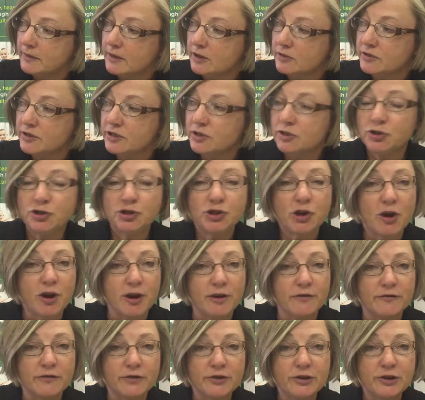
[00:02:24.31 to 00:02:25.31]
There's a
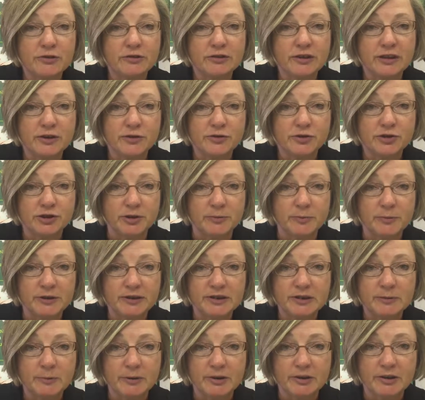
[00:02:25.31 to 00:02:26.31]
chart for your leadership
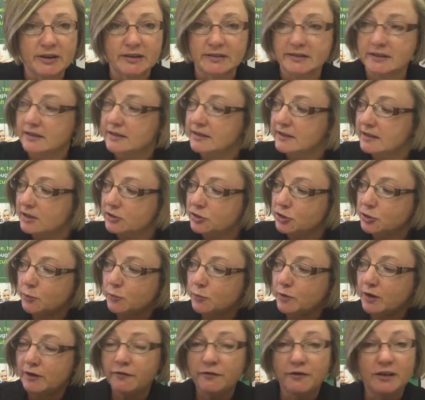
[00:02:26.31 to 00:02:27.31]
experiences that you
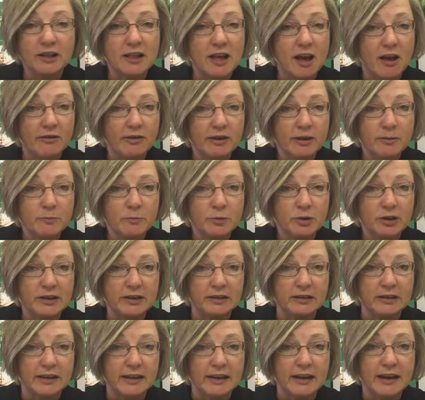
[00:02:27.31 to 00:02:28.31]
want to fill out
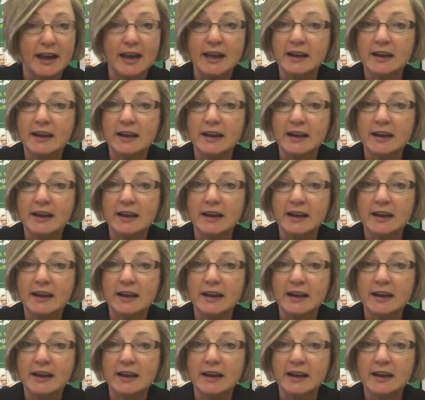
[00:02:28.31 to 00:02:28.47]
completely.